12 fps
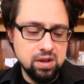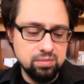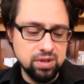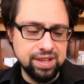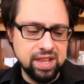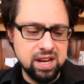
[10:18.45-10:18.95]

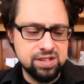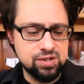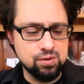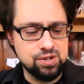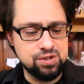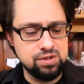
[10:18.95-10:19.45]
Play that at
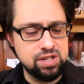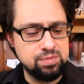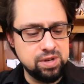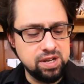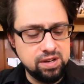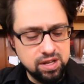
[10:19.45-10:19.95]
sorcery
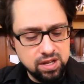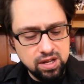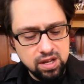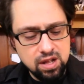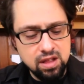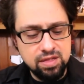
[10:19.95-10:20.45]
speed.
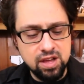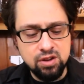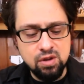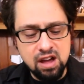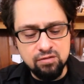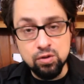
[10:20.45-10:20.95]
Then
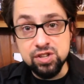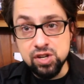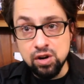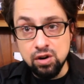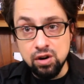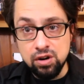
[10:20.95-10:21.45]
you have
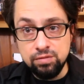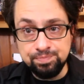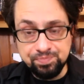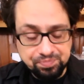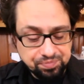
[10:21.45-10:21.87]
Return.